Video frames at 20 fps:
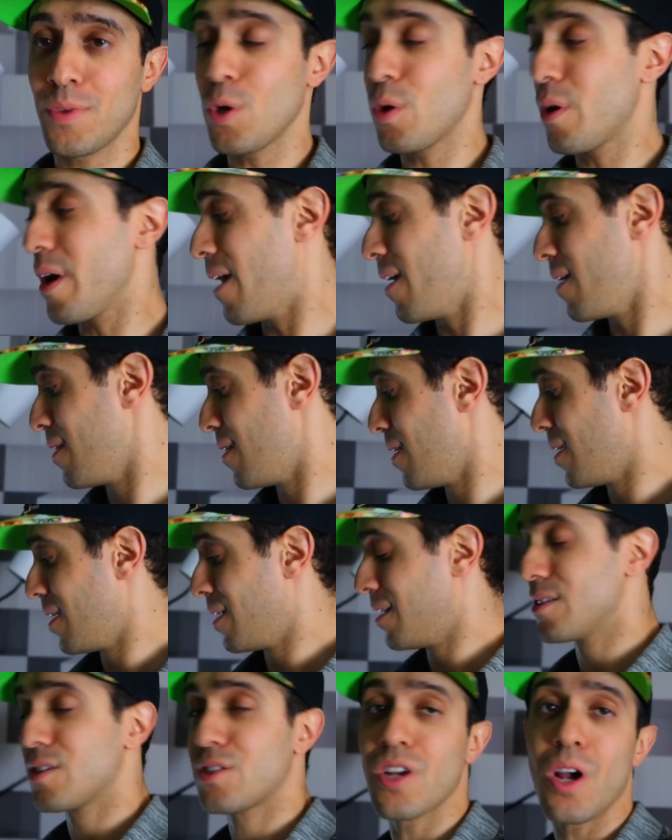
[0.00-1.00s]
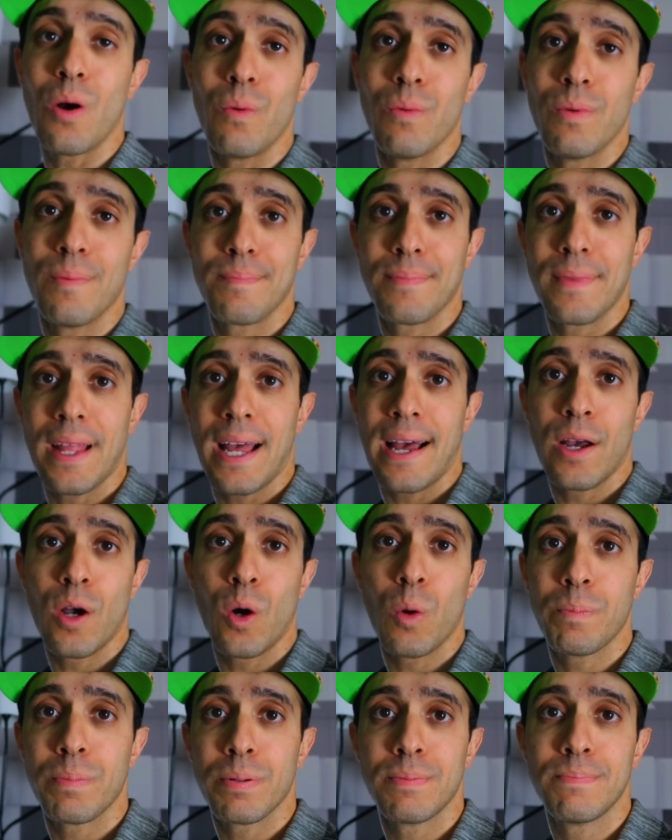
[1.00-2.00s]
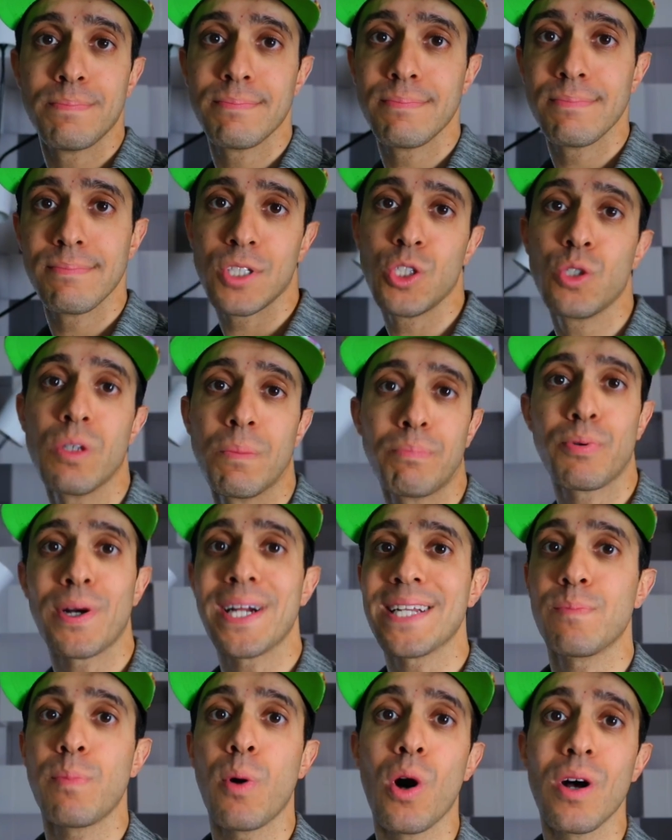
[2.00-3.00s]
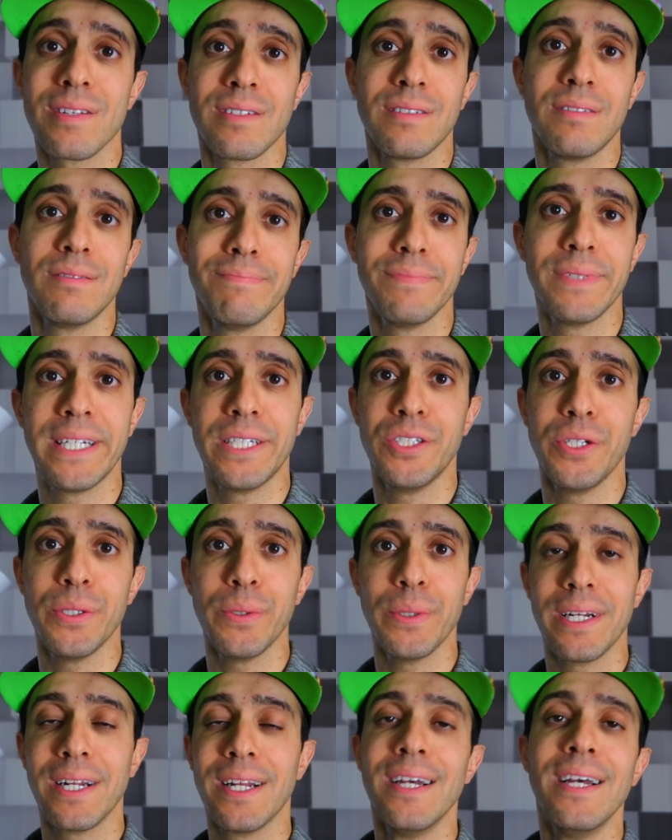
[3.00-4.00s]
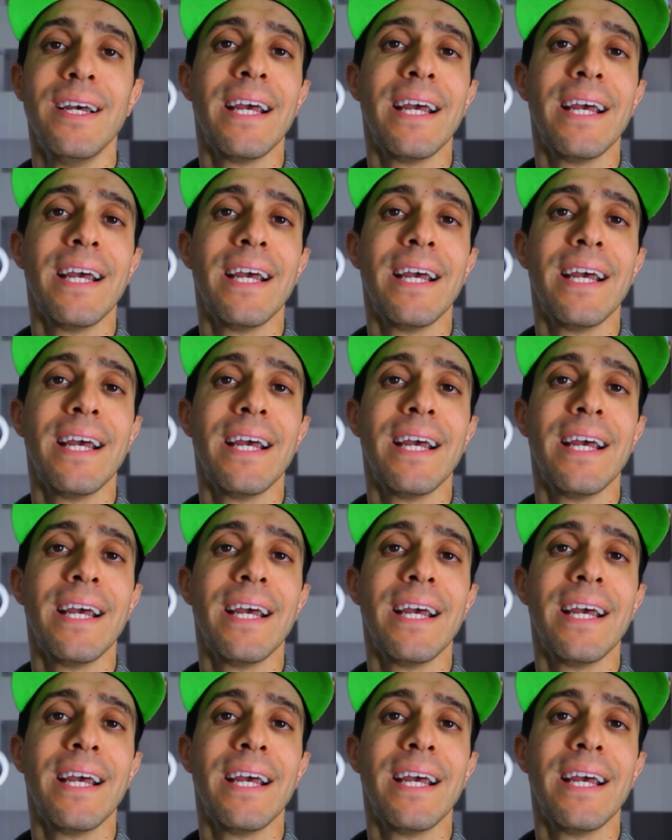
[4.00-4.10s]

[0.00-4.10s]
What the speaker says: Okay, so I hope you could press pause and do it.